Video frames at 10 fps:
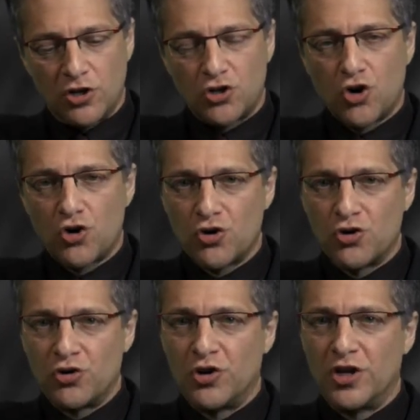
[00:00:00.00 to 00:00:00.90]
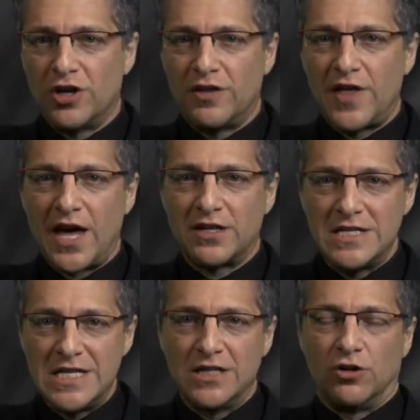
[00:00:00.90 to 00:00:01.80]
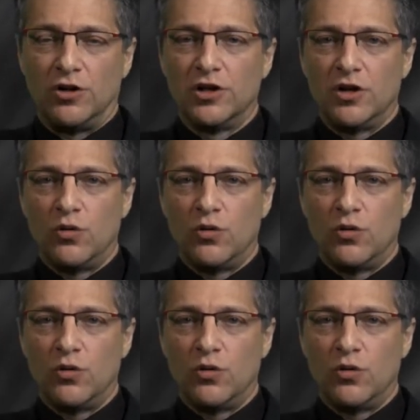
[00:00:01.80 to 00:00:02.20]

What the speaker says: turn that needle